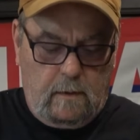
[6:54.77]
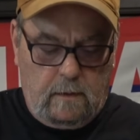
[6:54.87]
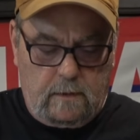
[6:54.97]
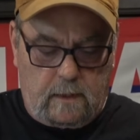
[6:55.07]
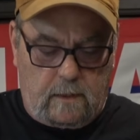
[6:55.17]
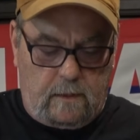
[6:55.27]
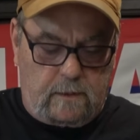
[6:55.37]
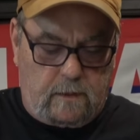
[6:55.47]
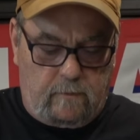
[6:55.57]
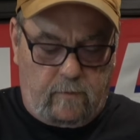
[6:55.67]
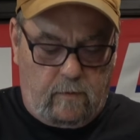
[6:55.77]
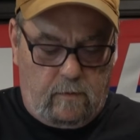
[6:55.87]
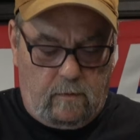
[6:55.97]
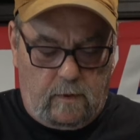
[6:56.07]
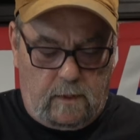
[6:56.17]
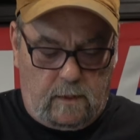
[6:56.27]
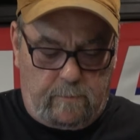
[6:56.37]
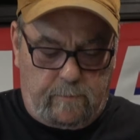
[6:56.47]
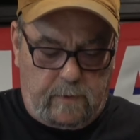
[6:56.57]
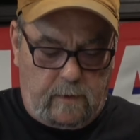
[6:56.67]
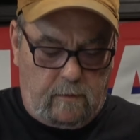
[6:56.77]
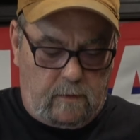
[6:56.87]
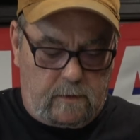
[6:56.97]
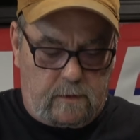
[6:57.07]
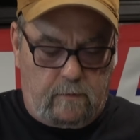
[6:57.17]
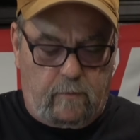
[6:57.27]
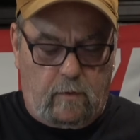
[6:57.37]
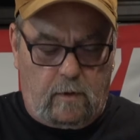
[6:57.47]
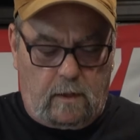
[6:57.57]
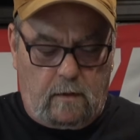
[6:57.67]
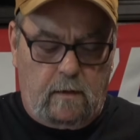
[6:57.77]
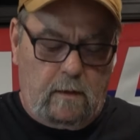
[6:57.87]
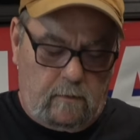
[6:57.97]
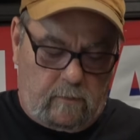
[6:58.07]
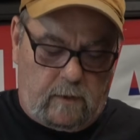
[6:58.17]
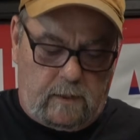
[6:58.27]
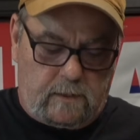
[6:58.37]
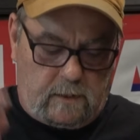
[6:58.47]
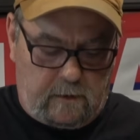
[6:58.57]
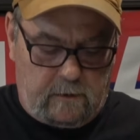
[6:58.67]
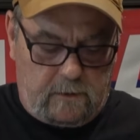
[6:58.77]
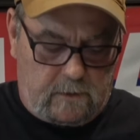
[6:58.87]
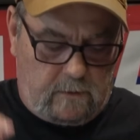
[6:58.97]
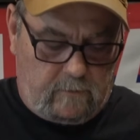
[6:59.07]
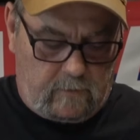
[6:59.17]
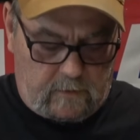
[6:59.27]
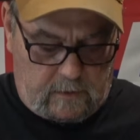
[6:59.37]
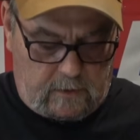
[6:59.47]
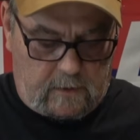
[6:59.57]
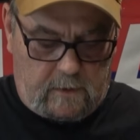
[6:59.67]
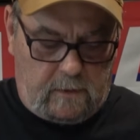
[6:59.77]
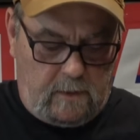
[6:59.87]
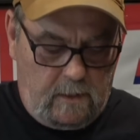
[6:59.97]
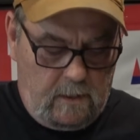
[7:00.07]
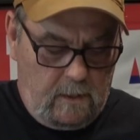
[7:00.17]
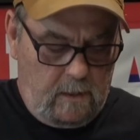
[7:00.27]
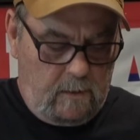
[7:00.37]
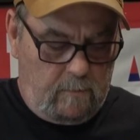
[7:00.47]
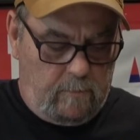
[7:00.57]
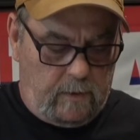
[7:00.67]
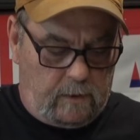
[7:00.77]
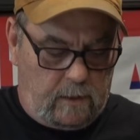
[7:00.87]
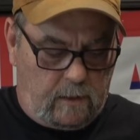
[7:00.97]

setting our servo up and doing our servo horn. We've already centered the servo, so that's good. Building